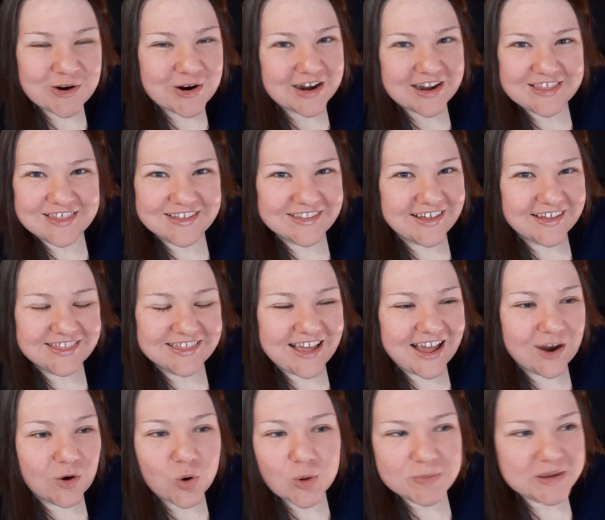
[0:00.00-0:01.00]
or anything like
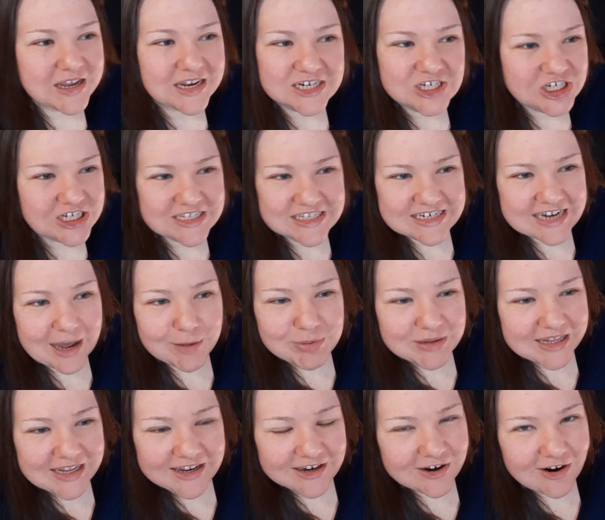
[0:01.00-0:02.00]
that, or because she's
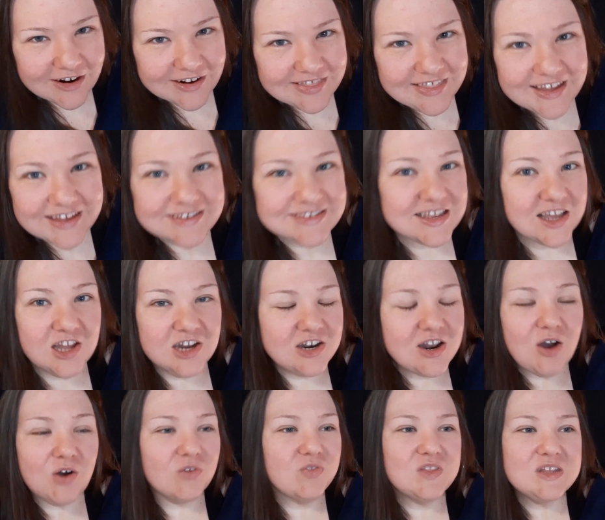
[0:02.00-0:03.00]
dabbling in dark things.
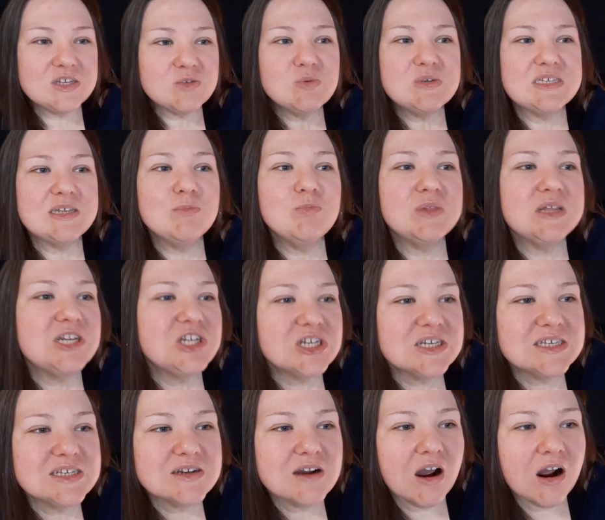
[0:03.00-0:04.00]
No, this was simply
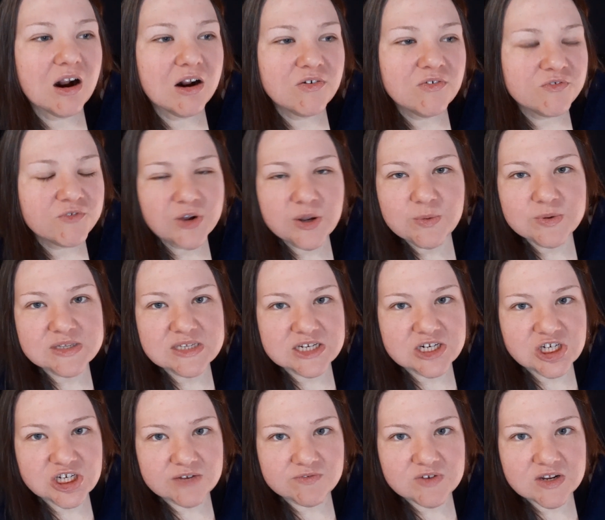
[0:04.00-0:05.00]
just our frequency
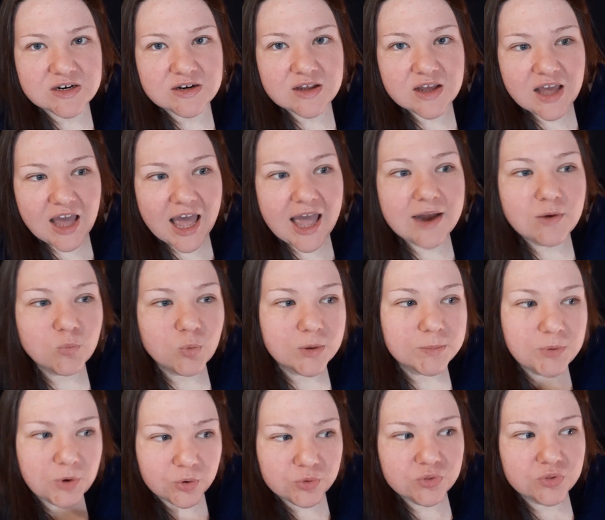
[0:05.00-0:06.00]
shifted, and we're
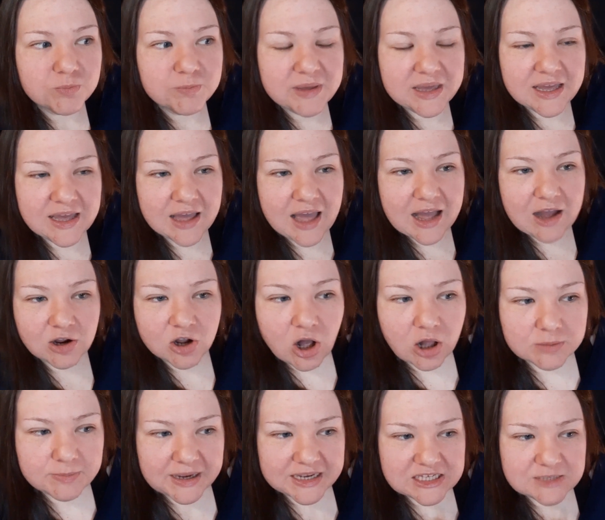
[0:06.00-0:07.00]
both being
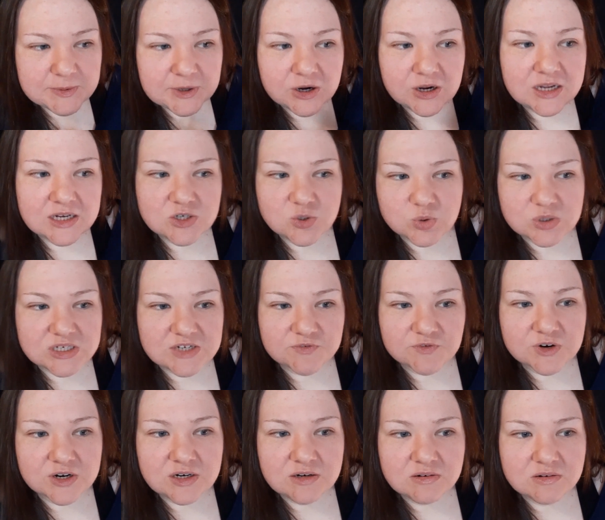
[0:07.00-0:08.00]
called by spirit into a
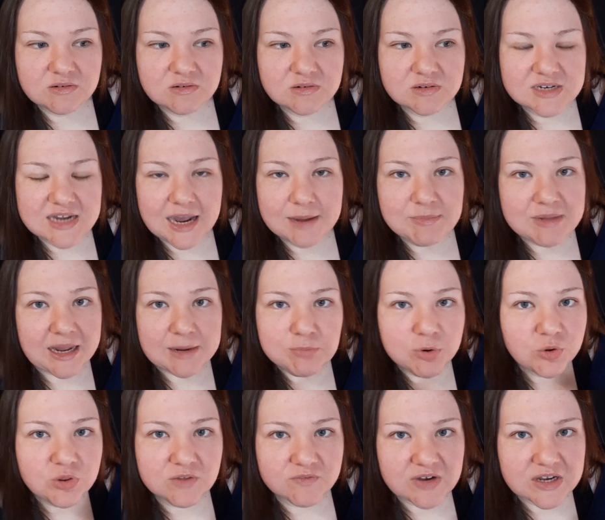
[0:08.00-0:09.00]
different timeline,
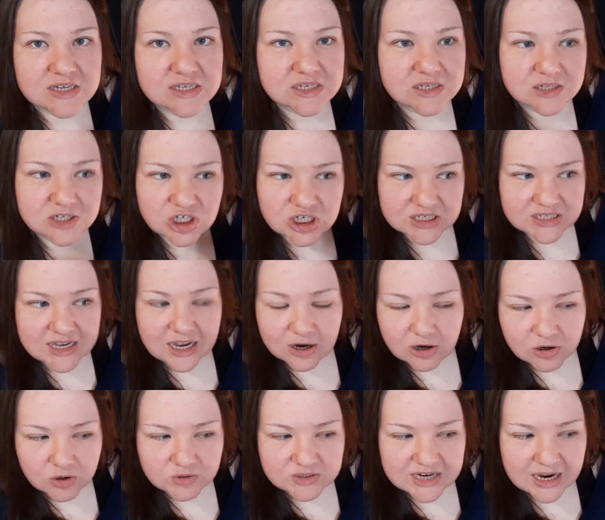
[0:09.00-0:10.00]
both of us. She's got
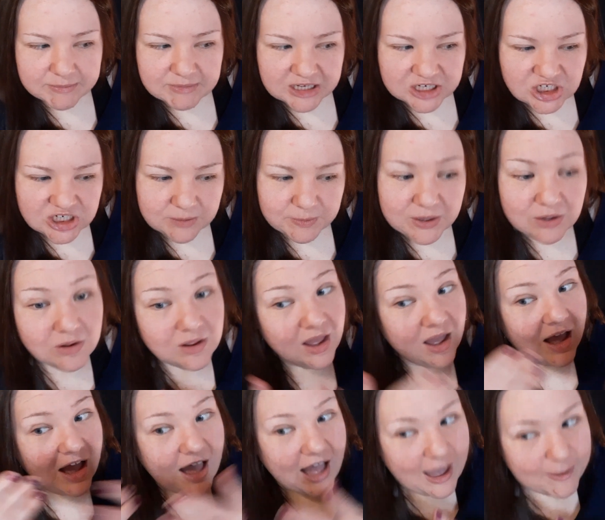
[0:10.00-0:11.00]
her own timeline she built.
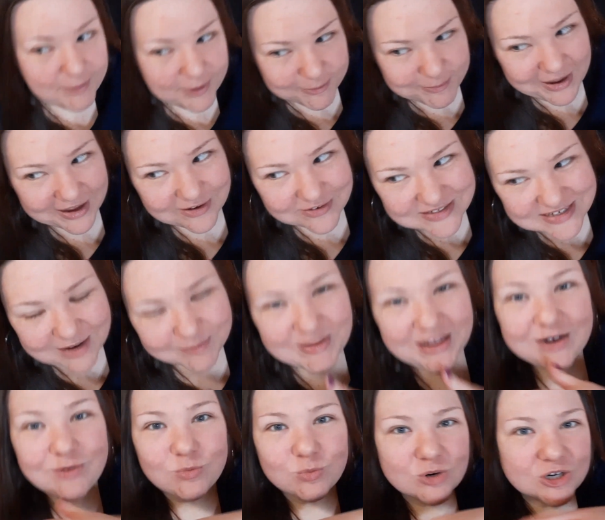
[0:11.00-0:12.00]
I built my own
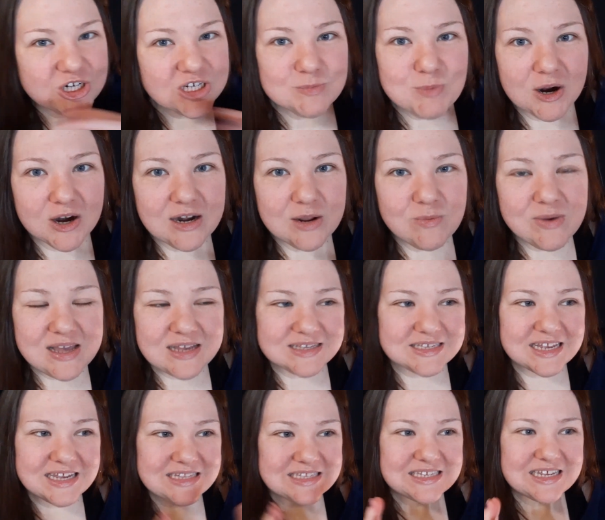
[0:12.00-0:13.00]
timeline. We're just parting ways.
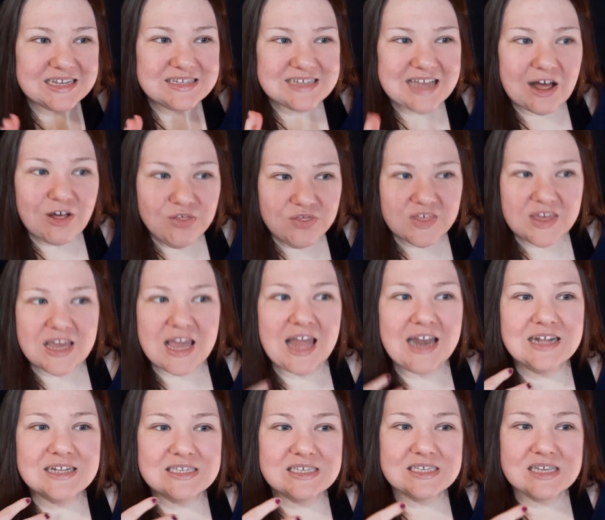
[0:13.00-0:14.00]
It's it's healthy and
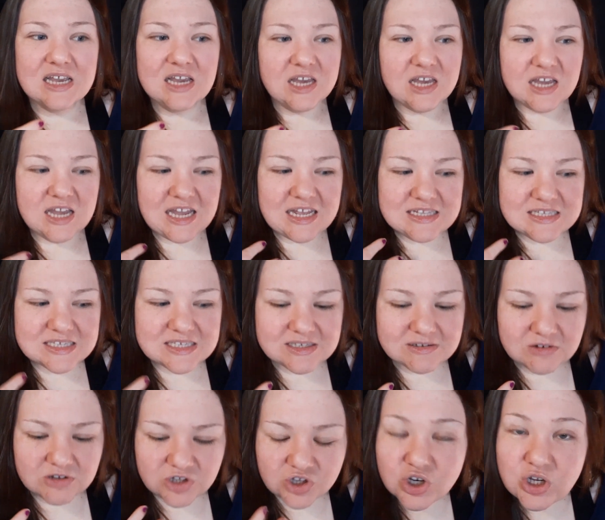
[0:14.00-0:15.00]
it's it's
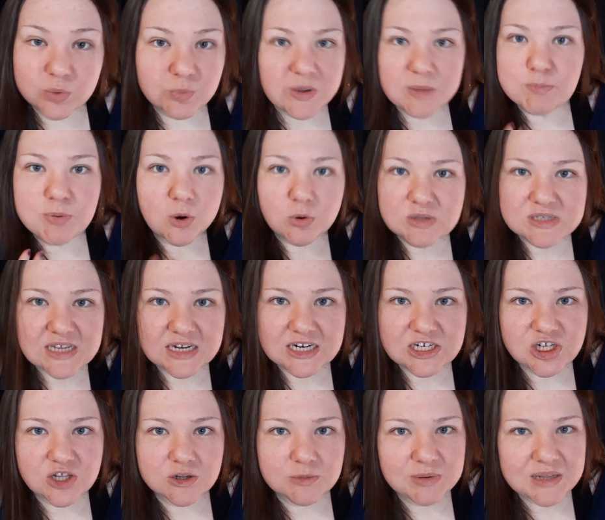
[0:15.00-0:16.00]
good. We both sent
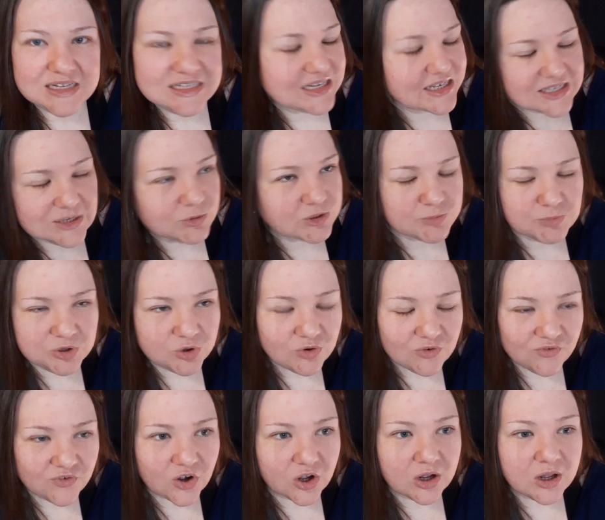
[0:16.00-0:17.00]
each other blessings. It was
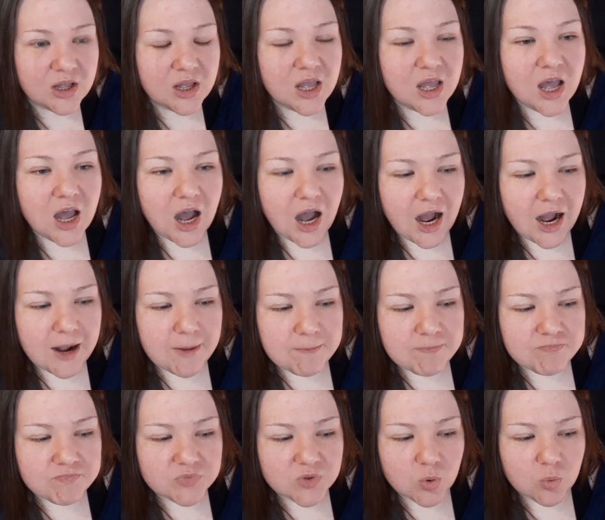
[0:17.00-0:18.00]
beautiful.
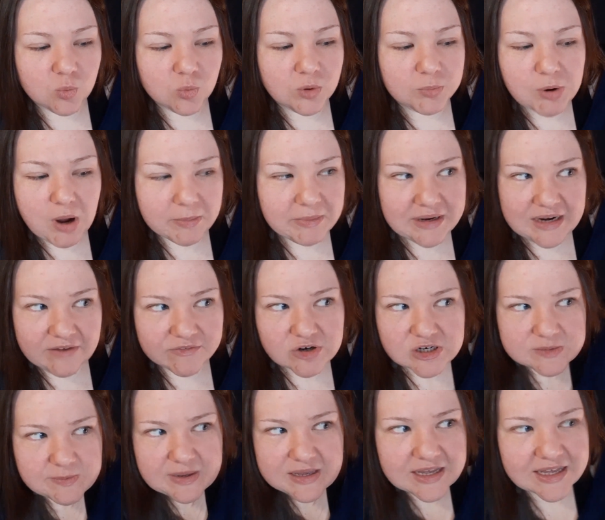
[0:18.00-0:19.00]
Um, we'll probably never
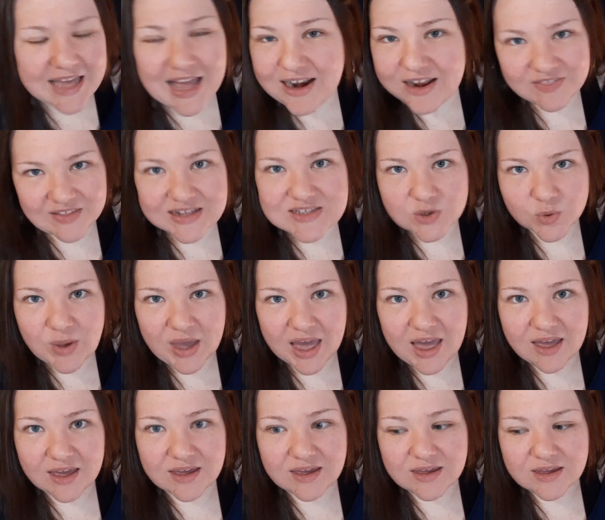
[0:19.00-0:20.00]
speak again, and that's
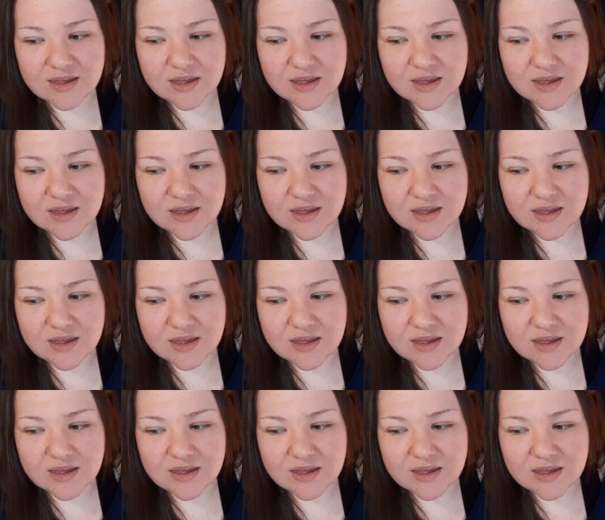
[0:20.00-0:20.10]
okay